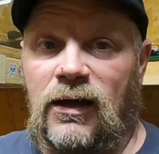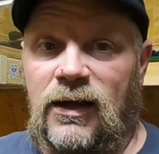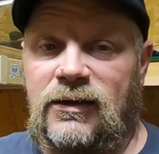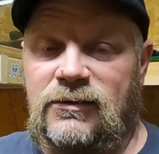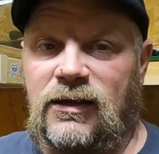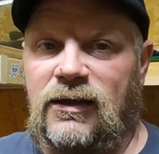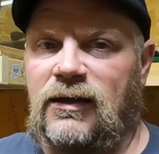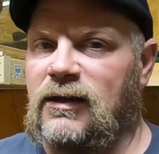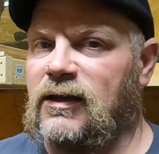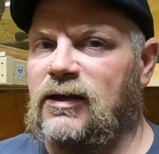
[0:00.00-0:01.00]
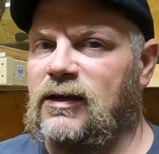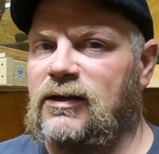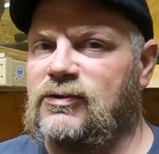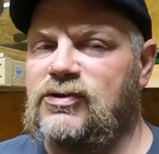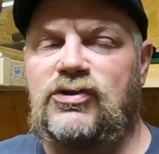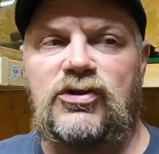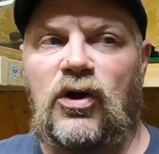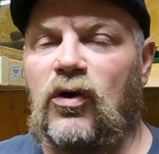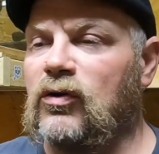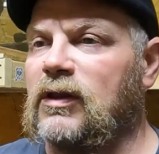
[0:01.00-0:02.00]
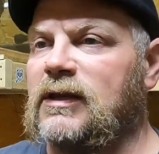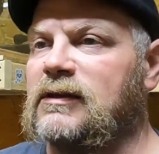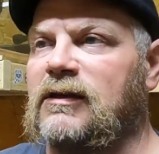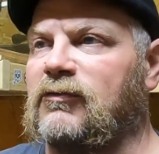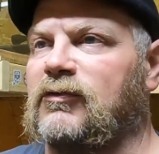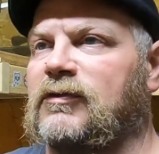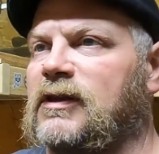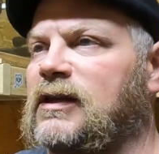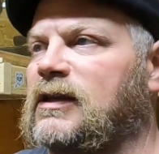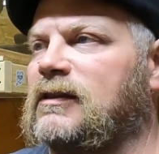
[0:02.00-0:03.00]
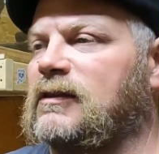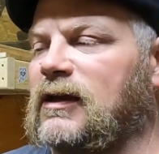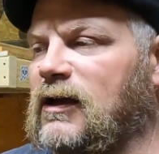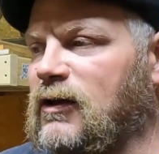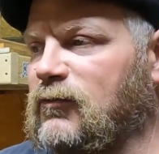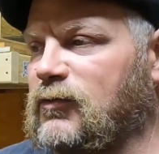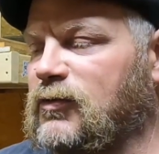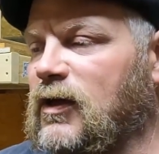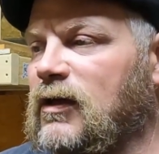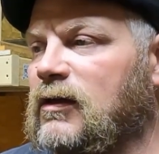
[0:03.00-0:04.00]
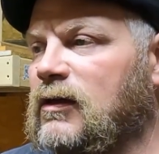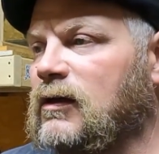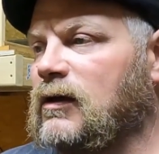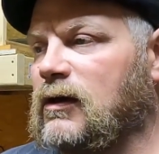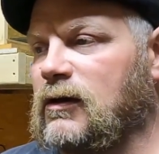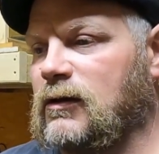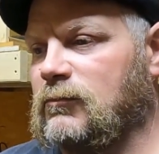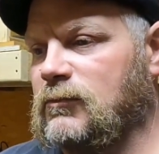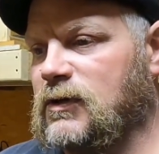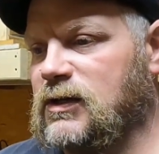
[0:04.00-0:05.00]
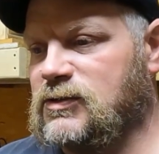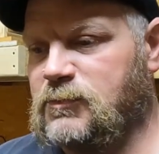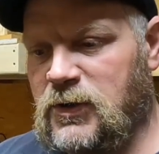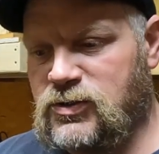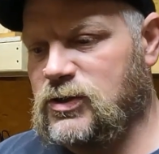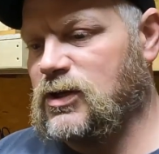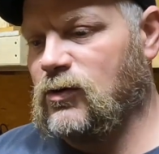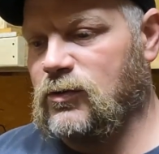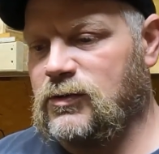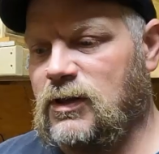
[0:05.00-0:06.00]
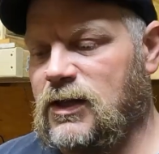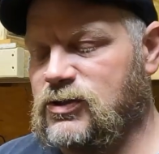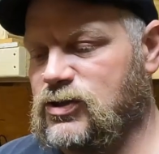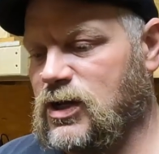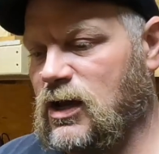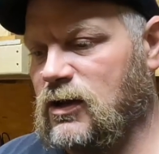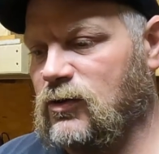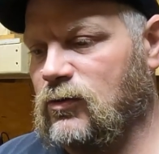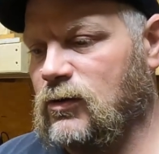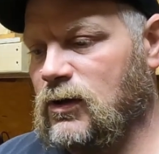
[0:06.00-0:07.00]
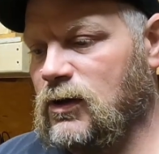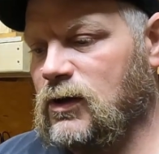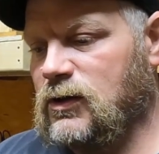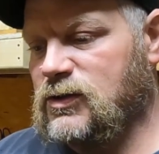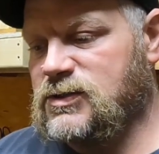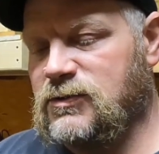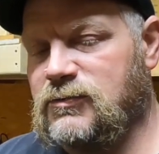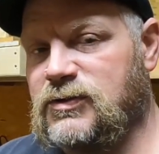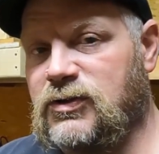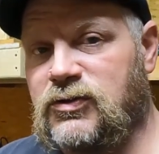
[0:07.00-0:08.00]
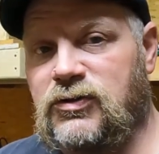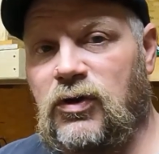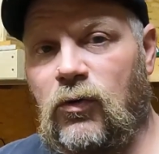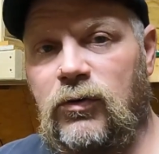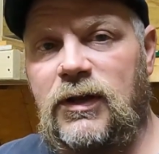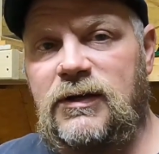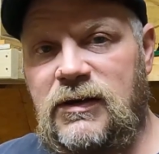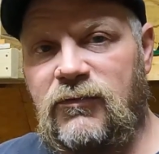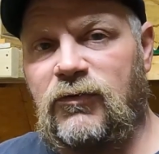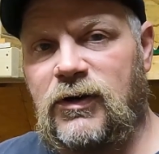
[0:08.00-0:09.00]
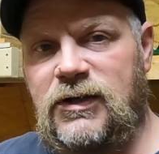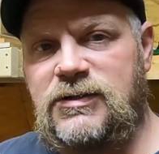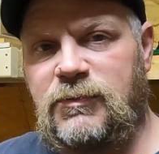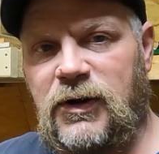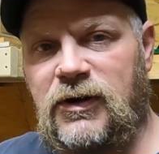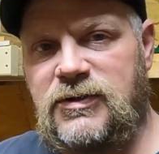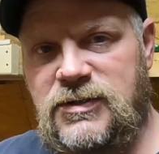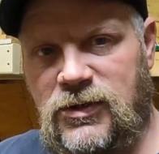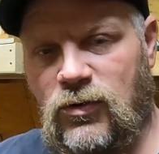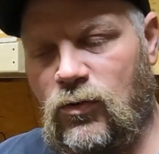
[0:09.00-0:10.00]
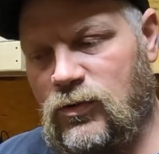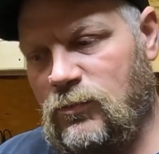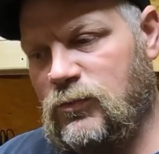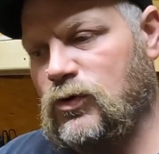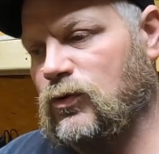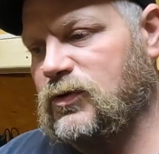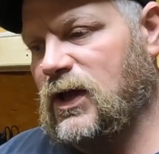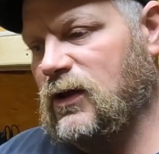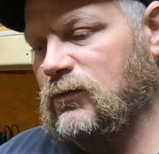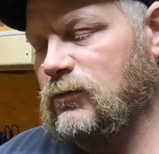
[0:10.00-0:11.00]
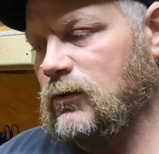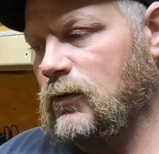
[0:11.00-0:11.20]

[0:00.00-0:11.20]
I can tell you, it's totally different than anything I ever thought. Especially going to like Chicago, because it was a totally different experience than going to Muletown.